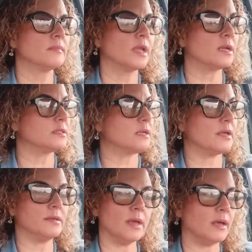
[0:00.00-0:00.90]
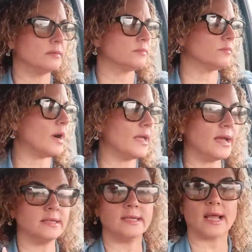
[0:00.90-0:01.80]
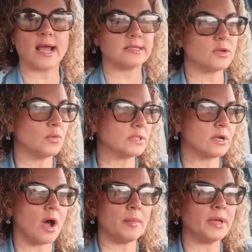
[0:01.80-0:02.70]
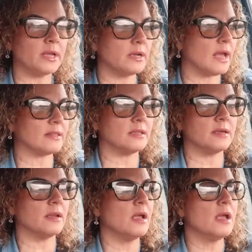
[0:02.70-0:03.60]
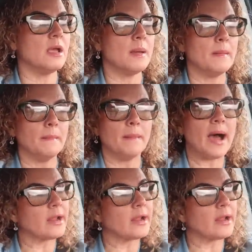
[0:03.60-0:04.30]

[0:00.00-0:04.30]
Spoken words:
And I say, yeah, right. I didn't ask who is coming, nothing.